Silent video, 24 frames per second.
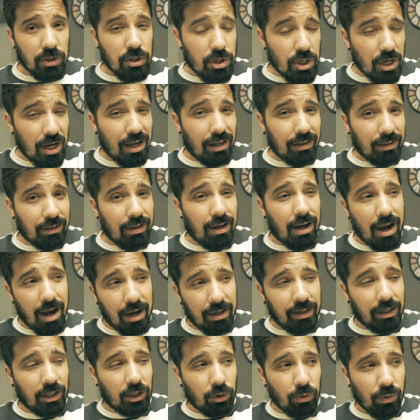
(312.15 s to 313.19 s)
J. Allen
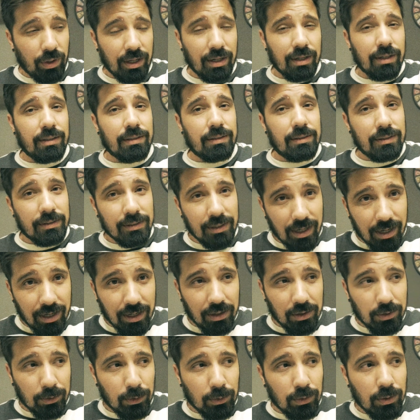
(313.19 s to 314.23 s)
Hynek created a
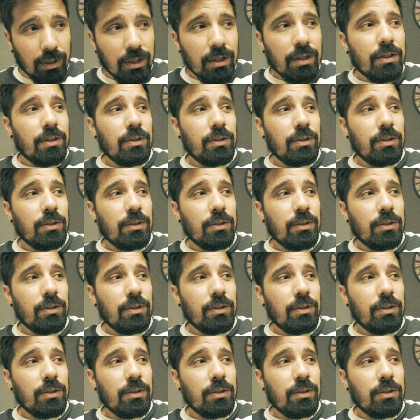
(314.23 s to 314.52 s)
scale